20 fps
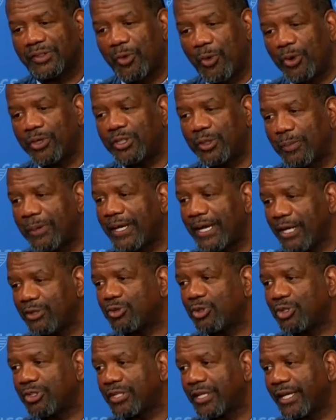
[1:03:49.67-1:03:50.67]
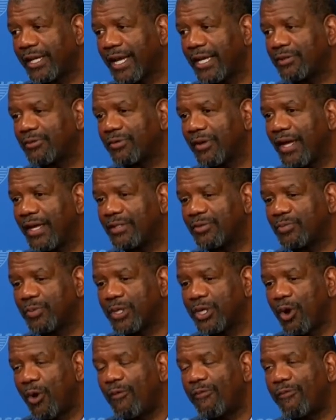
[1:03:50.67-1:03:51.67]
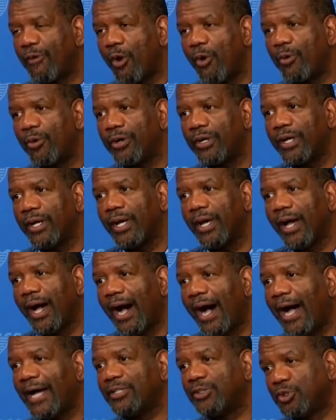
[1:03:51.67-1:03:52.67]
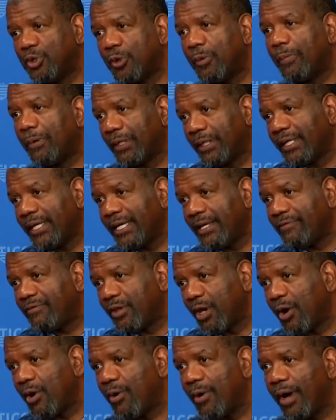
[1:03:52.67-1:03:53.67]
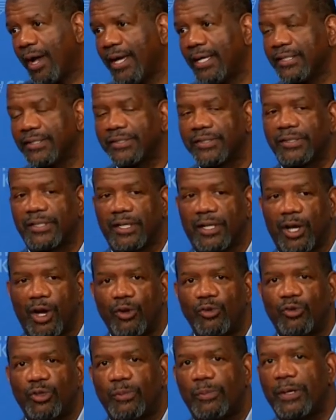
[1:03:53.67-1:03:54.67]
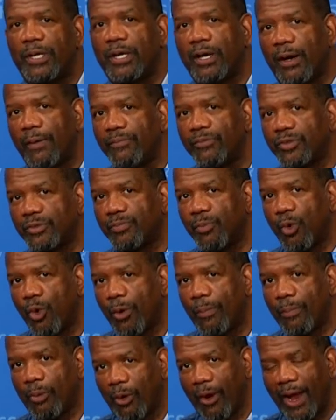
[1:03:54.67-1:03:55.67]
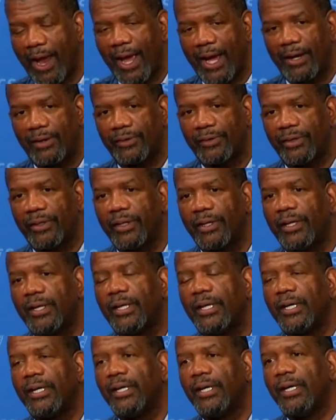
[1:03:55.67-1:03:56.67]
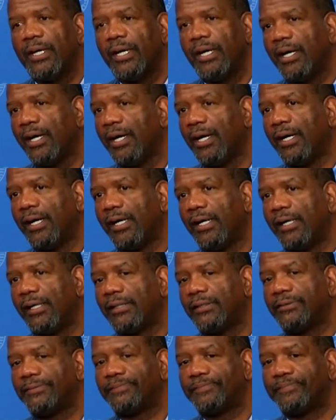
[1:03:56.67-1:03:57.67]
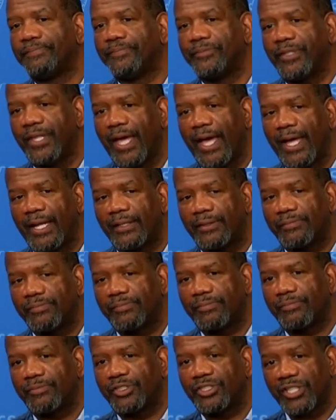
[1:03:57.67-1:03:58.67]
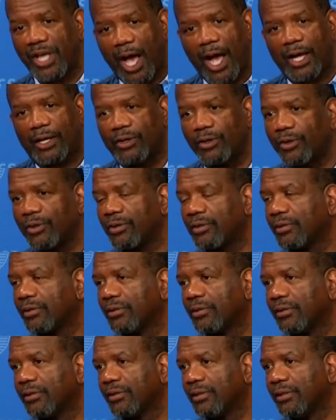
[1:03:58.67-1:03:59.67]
going to be interesting as we go forward. I do believe, though, as the country becomes more brown, that soccer